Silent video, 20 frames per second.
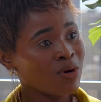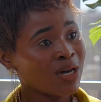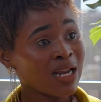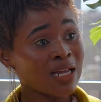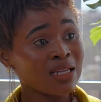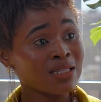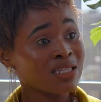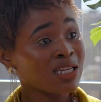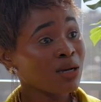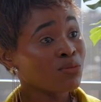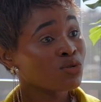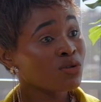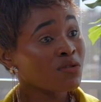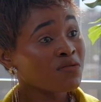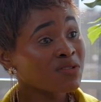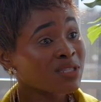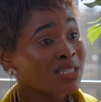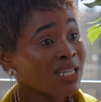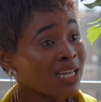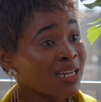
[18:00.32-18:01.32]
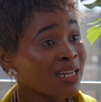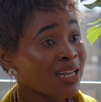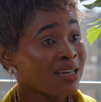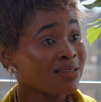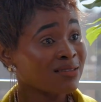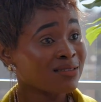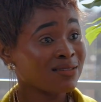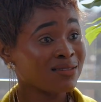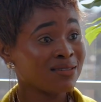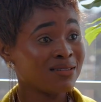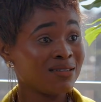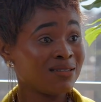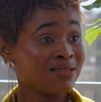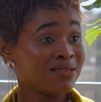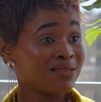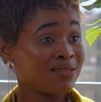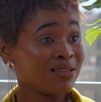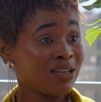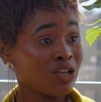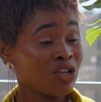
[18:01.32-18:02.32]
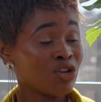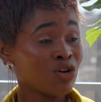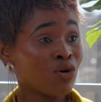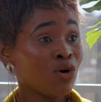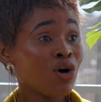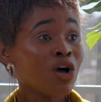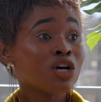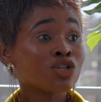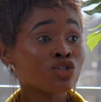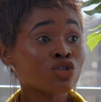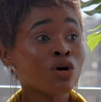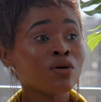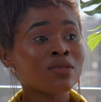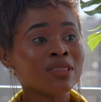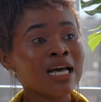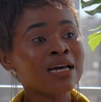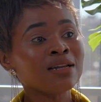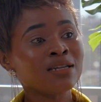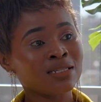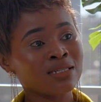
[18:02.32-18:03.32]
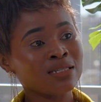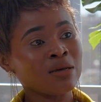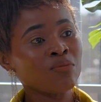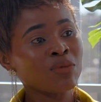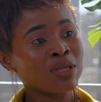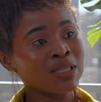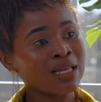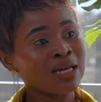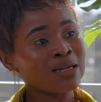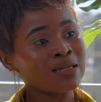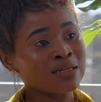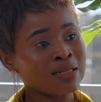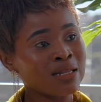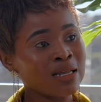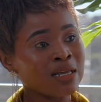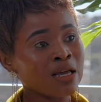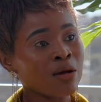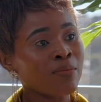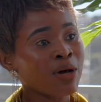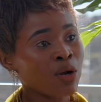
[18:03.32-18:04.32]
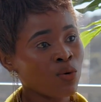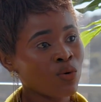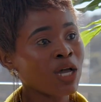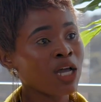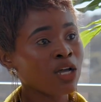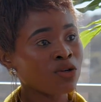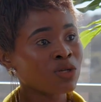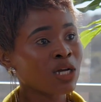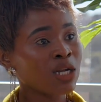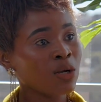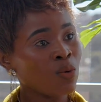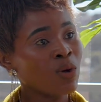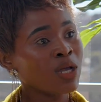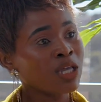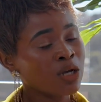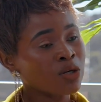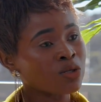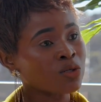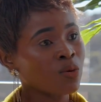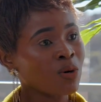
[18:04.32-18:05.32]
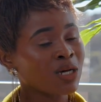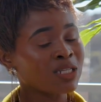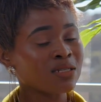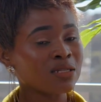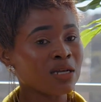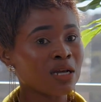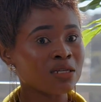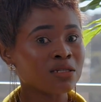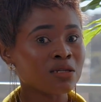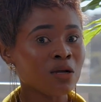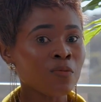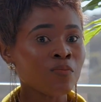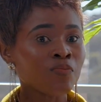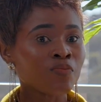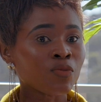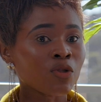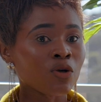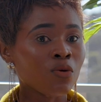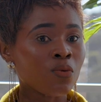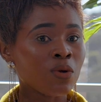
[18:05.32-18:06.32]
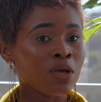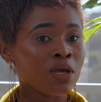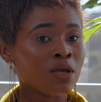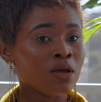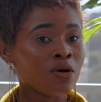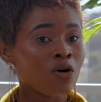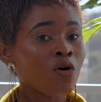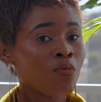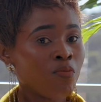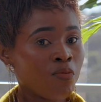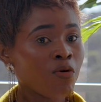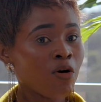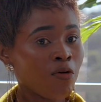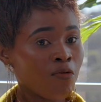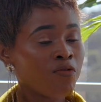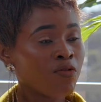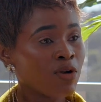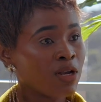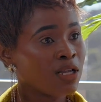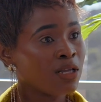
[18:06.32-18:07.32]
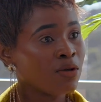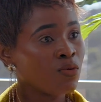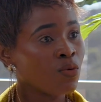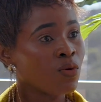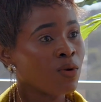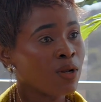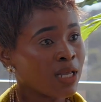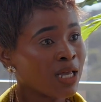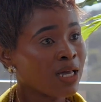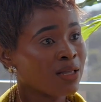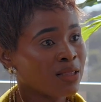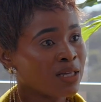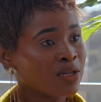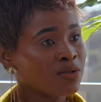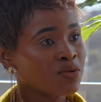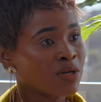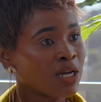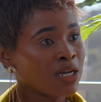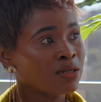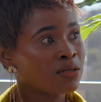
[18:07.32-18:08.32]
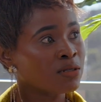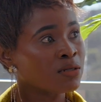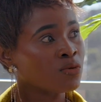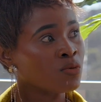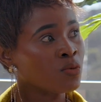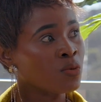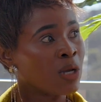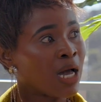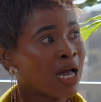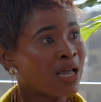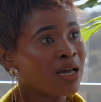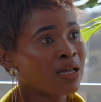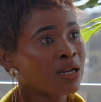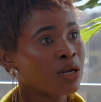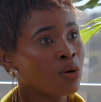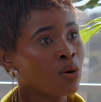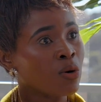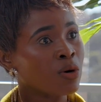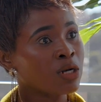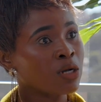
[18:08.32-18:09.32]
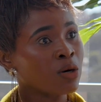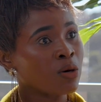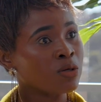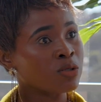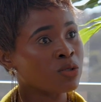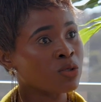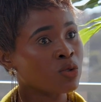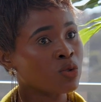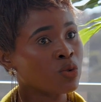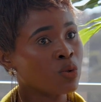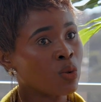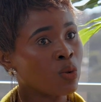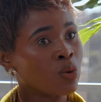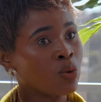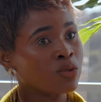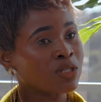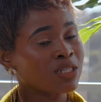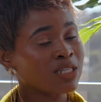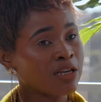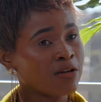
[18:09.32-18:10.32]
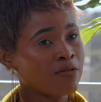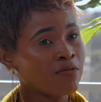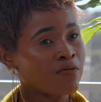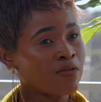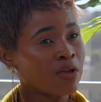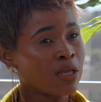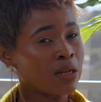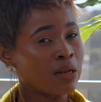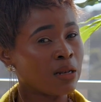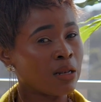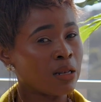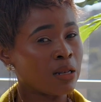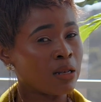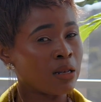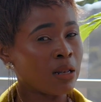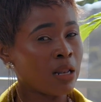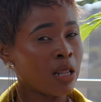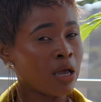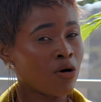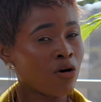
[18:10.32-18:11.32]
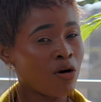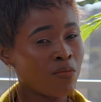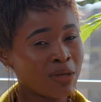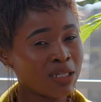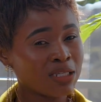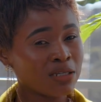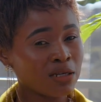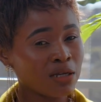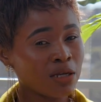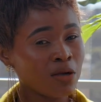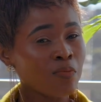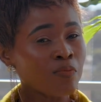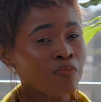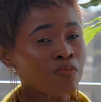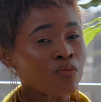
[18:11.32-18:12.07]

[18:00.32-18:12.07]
In terms of standards, so that is something that is lacking, but we are actually working towards that. We hopefully we will get that right. I had an honor also to serve in a committee